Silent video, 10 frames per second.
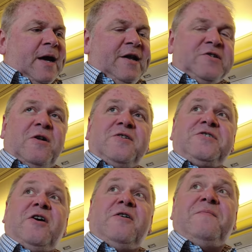And it's
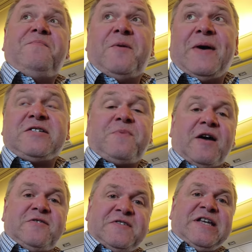also the best
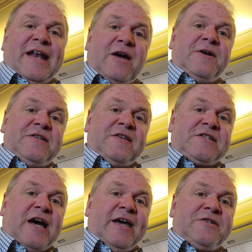part of 10 hours in the
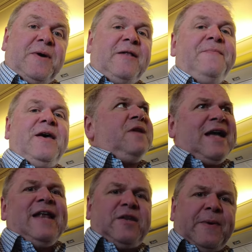sky as well.
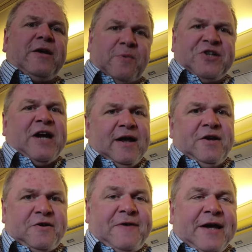Again, depending on which
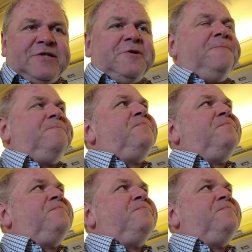island you fly to.